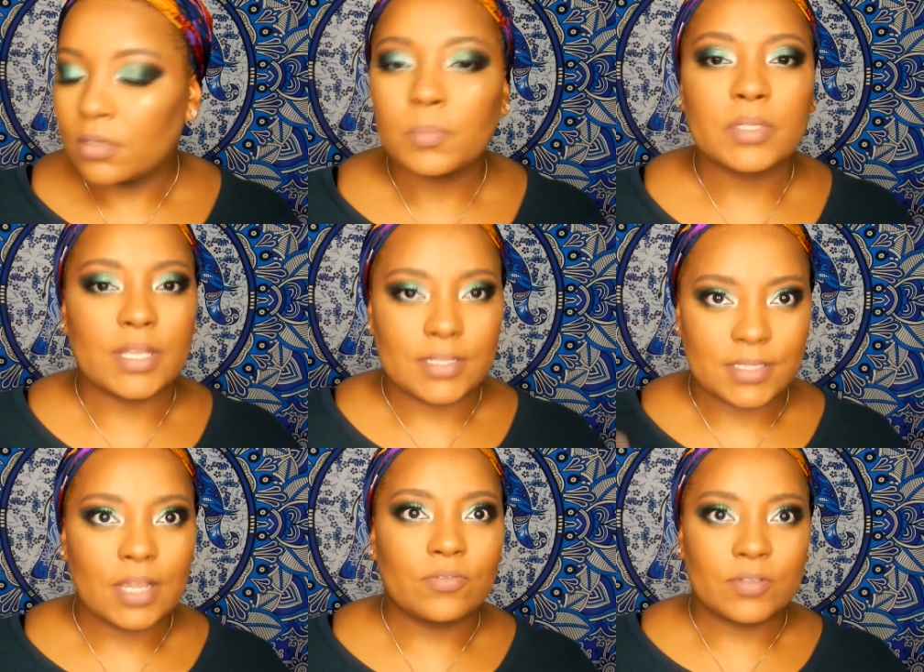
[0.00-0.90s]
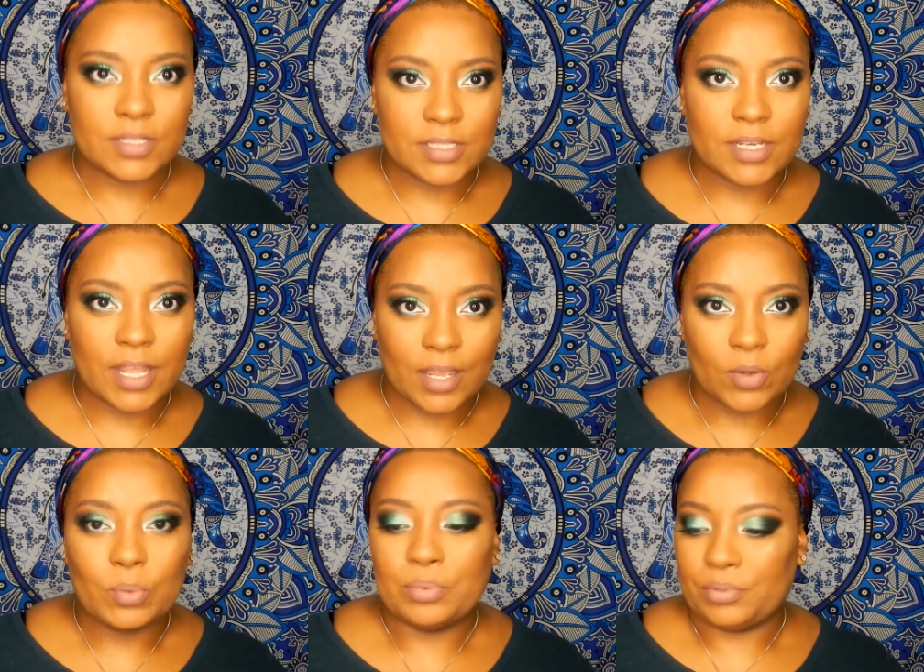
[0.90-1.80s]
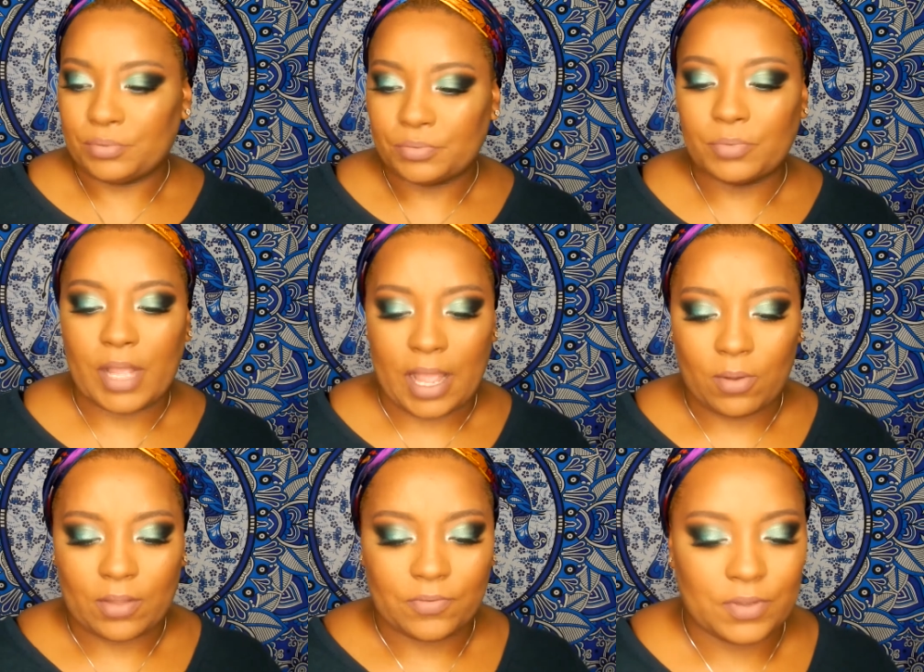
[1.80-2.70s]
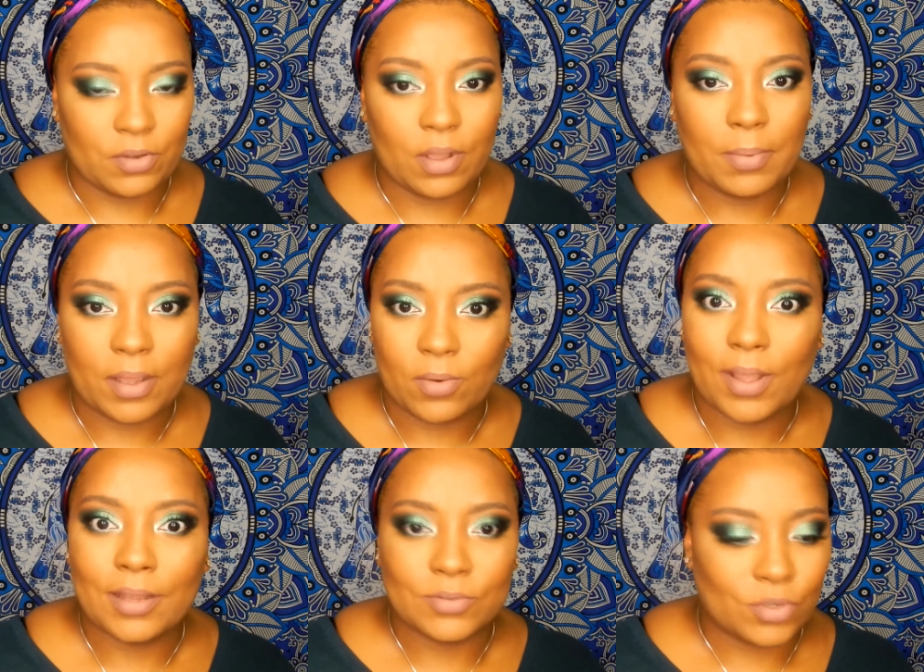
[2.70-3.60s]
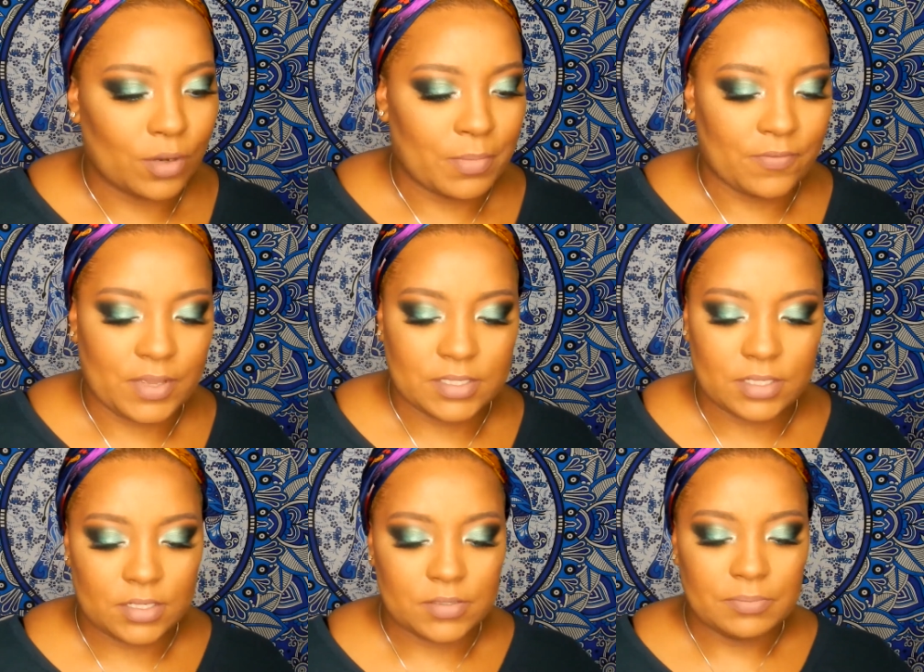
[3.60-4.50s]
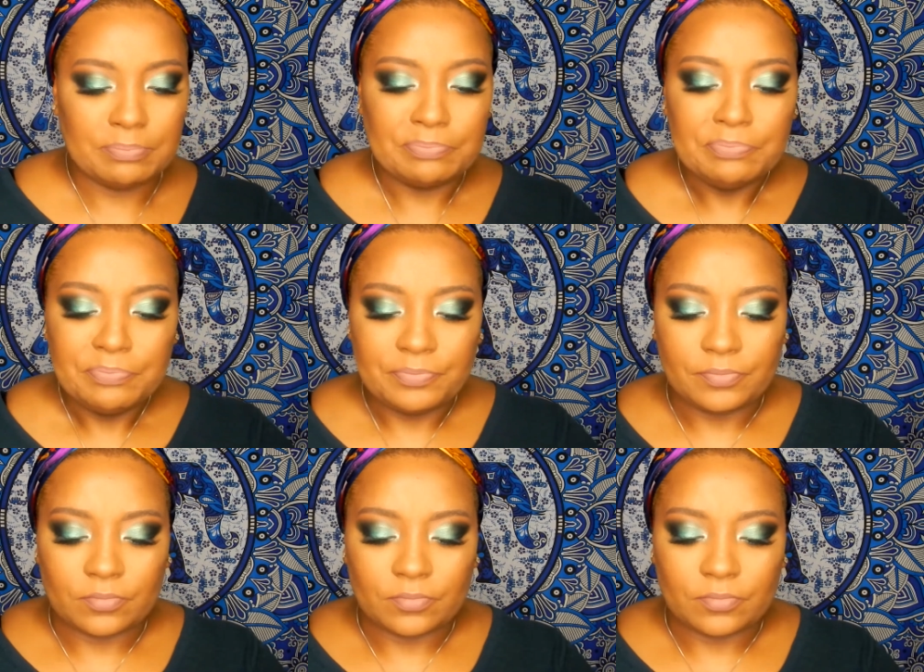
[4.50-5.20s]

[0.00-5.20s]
But that definitely did help with how I feel about how dark my face looks.